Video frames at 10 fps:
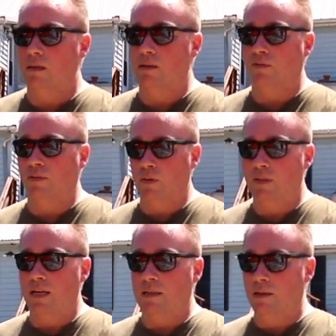The
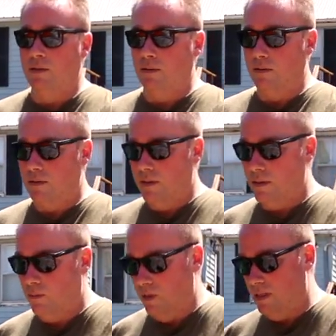fluid they used
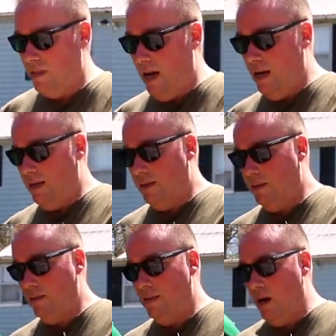was not
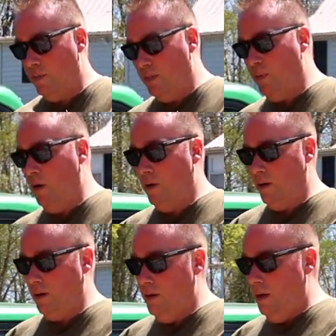up to
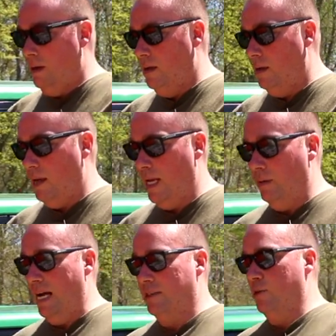par, and it
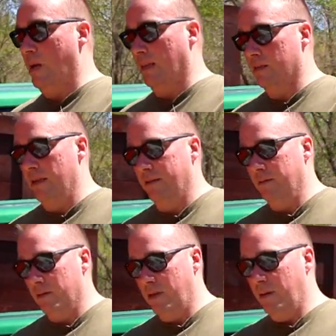would actually make the
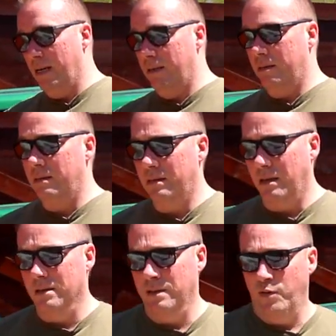synchros go out.
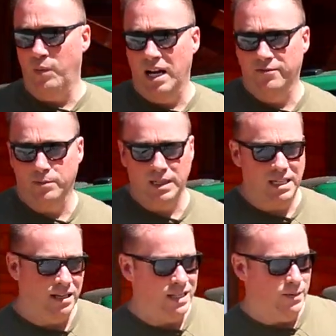Also, if you buy it from a
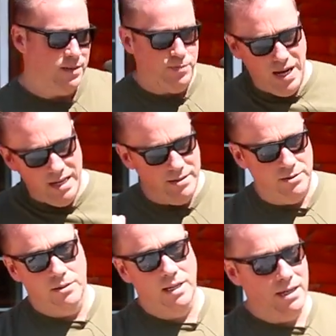kid that was bashing
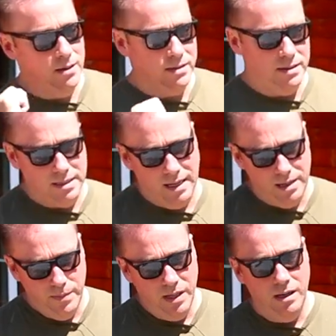through the gears all the
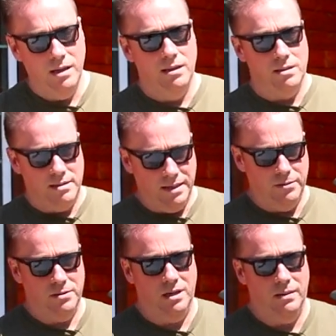time, the
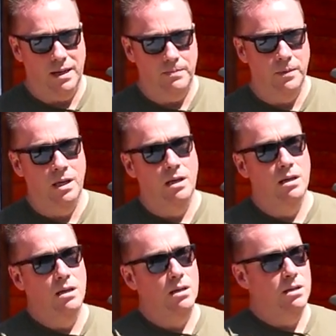synchros would go out.
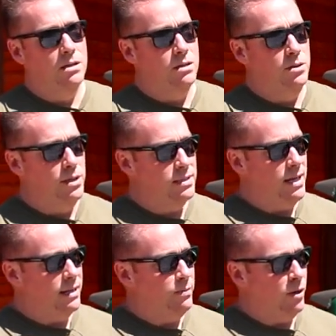You could
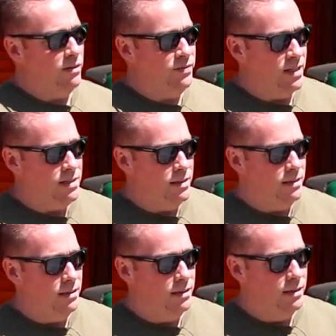take it apart and fix it.
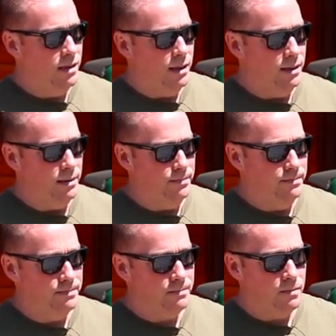Done
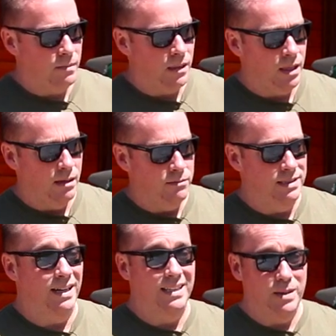
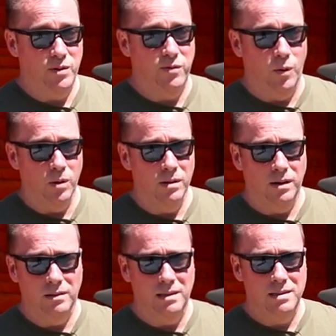that before
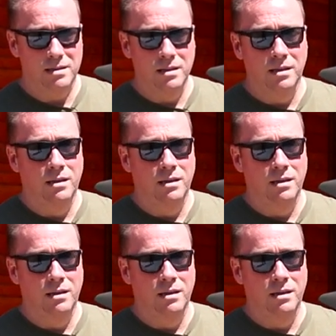on these.